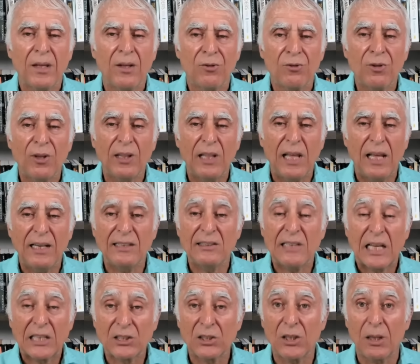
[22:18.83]
So that
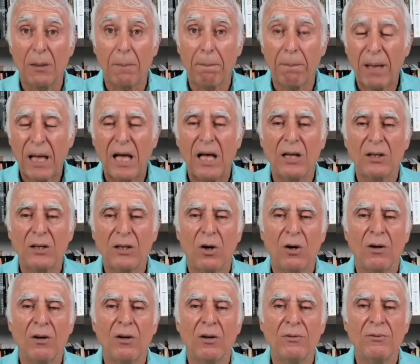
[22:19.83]
is actually part
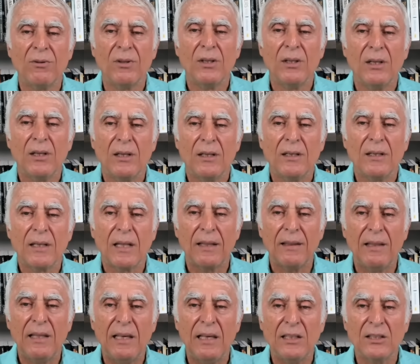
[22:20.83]
of
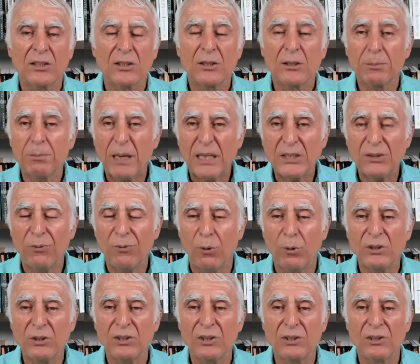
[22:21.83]
the Space
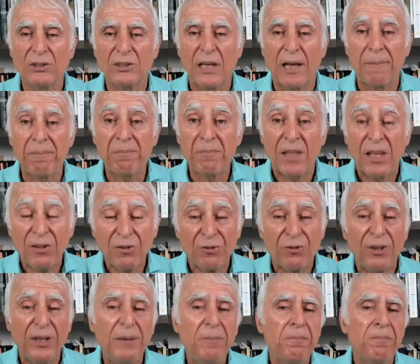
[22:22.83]
Force's uh,
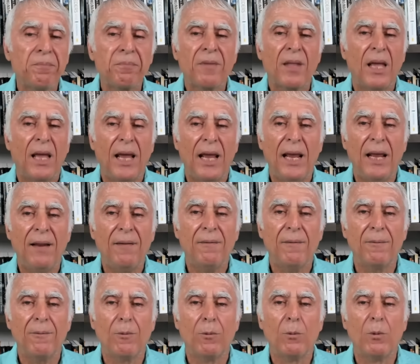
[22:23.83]
history
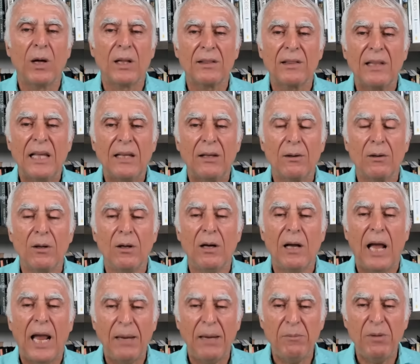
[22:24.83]
and what they're
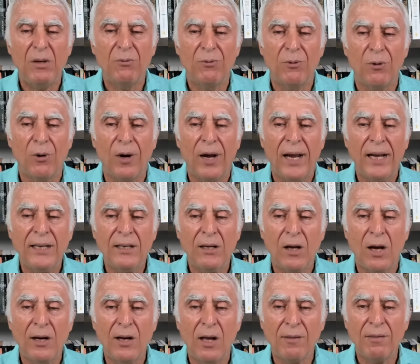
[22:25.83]
aiming for. And,
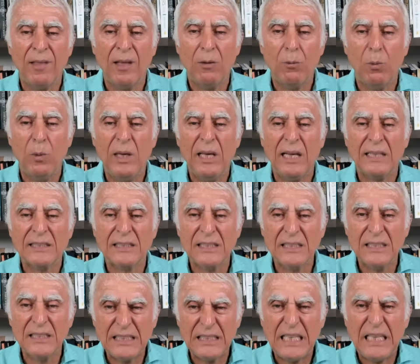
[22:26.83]
and I think we are
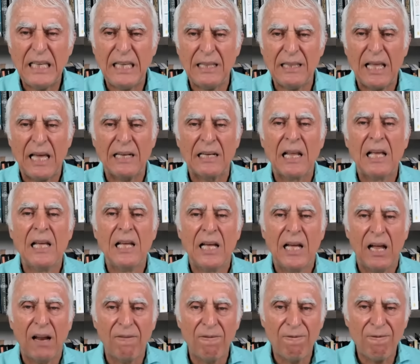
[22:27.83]
seeing that
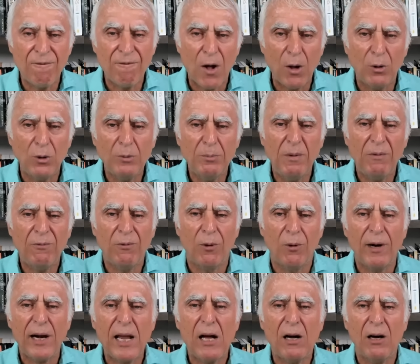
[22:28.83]
unfold
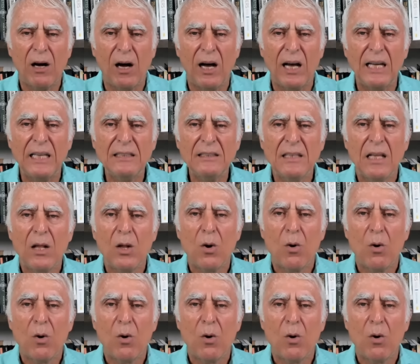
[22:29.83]
before our eyes.